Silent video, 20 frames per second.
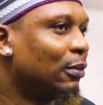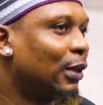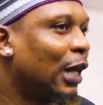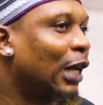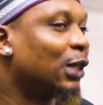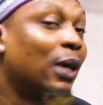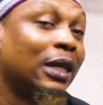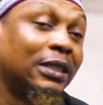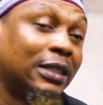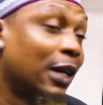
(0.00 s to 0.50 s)

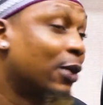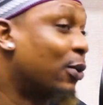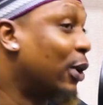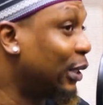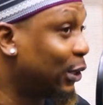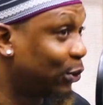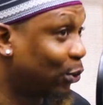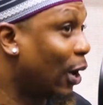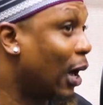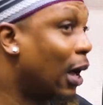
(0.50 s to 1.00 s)
That's why I said
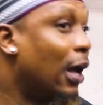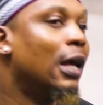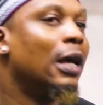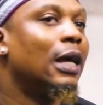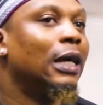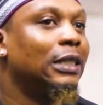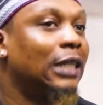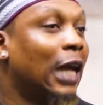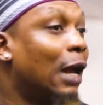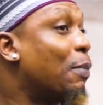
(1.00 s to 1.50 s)
credit to her.
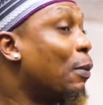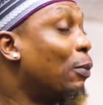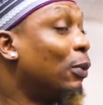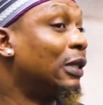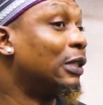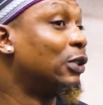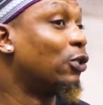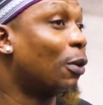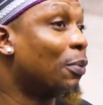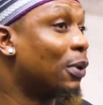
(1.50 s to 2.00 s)
Yeah. She had people
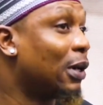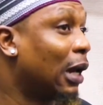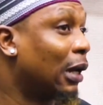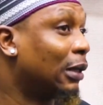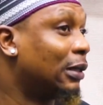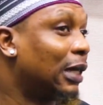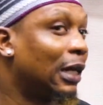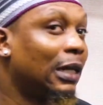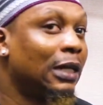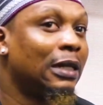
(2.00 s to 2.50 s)
disturbing
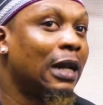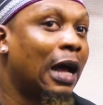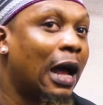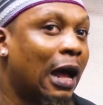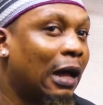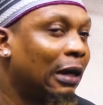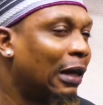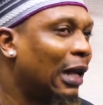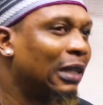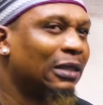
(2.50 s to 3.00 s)
her, telling
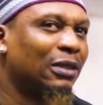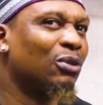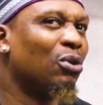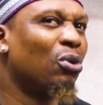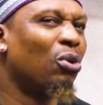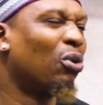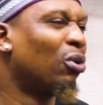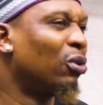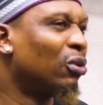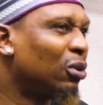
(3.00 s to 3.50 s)
her that
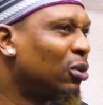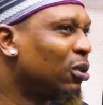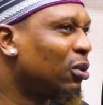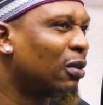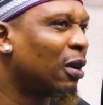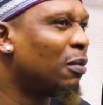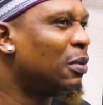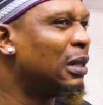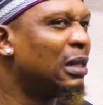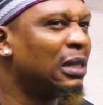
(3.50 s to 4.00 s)
no use
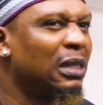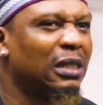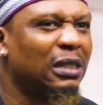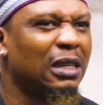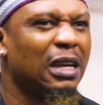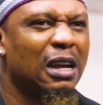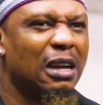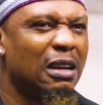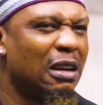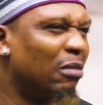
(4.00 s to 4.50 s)

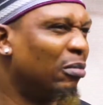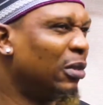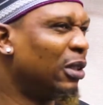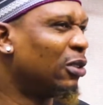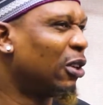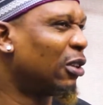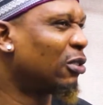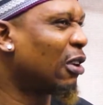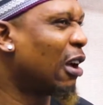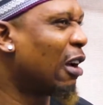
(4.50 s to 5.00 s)
Reminisce.
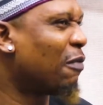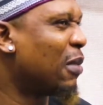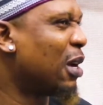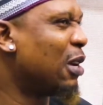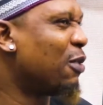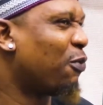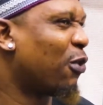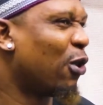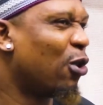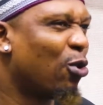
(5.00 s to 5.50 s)
Reminisce does not have
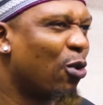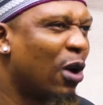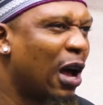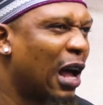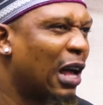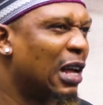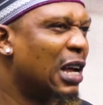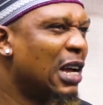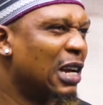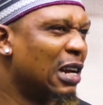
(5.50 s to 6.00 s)
many
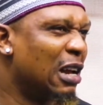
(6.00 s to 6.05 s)
followers.